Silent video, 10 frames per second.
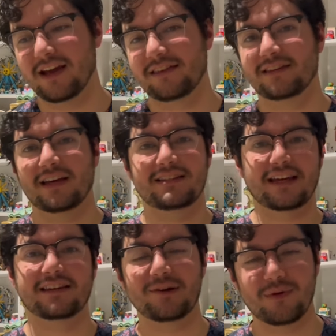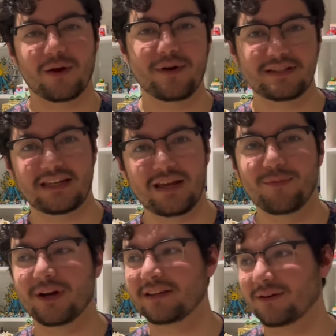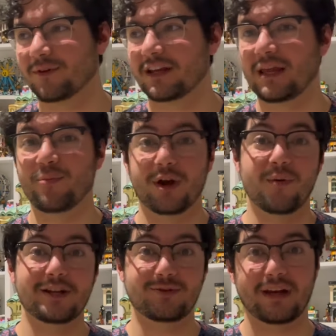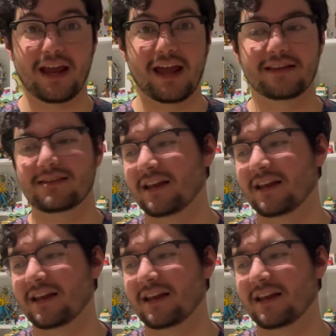and then dissecting what I wanted to keep, what I didn't want to keep, what I wanted to enhance.